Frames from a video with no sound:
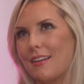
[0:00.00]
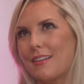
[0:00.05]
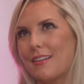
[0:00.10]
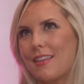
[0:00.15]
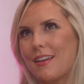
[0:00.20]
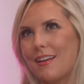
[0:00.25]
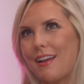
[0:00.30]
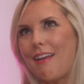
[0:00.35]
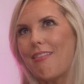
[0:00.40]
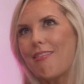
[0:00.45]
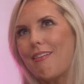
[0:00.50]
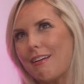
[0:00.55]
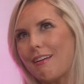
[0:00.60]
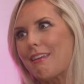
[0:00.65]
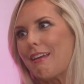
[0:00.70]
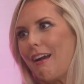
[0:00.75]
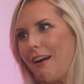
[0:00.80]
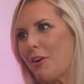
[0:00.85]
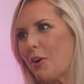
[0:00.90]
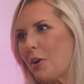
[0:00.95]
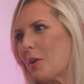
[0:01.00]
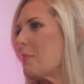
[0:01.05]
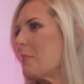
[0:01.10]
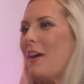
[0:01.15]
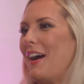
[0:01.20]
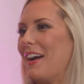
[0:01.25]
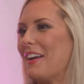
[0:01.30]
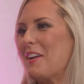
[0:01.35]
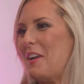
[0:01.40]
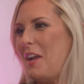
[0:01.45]
to think I look younger,
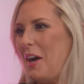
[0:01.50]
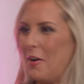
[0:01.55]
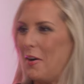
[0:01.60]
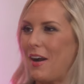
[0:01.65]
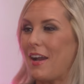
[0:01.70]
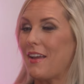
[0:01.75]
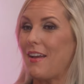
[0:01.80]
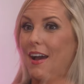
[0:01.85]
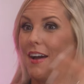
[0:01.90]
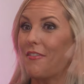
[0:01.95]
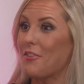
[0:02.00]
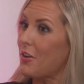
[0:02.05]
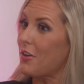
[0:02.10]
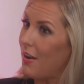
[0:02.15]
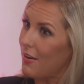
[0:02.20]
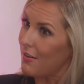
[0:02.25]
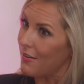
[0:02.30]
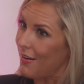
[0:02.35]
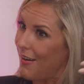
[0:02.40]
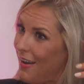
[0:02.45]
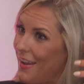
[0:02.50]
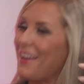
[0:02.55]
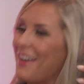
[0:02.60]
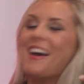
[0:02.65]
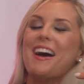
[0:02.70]
but, I haven't gone gray.